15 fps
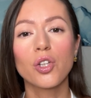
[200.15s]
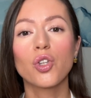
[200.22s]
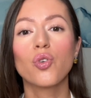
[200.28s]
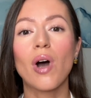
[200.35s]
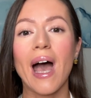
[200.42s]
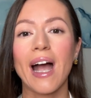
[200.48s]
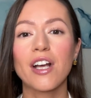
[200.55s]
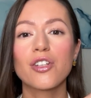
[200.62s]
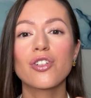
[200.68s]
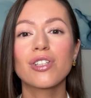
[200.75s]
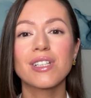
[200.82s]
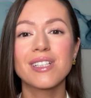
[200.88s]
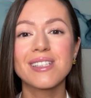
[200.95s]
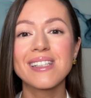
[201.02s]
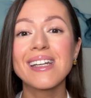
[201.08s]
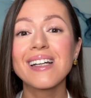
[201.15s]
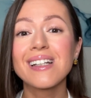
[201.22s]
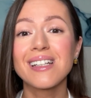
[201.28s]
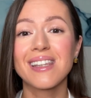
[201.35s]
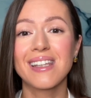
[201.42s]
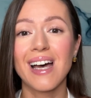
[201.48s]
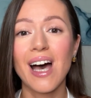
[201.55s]
You actually tear
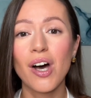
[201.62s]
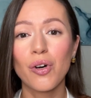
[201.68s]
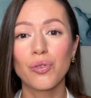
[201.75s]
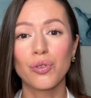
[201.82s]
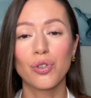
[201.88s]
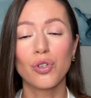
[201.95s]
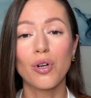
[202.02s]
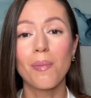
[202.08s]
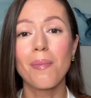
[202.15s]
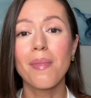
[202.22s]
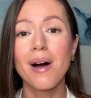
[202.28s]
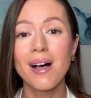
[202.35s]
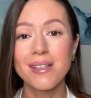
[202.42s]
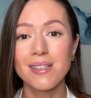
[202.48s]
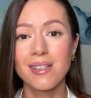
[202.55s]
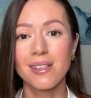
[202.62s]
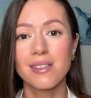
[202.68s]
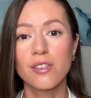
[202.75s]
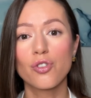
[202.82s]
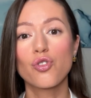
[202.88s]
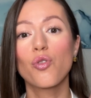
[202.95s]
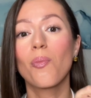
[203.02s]
down your
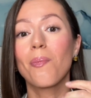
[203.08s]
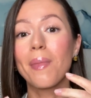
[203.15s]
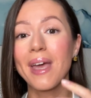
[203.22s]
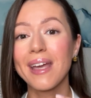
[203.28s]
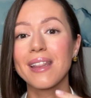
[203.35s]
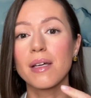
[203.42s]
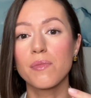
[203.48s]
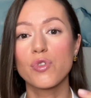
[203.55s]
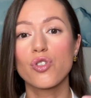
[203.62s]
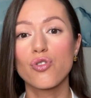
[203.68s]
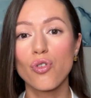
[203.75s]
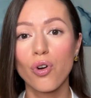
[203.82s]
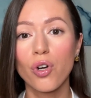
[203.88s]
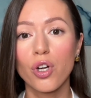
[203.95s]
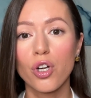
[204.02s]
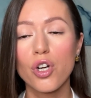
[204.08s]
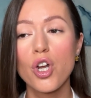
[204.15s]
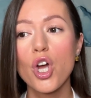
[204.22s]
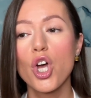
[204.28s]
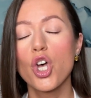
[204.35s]
muscles to make them stronger.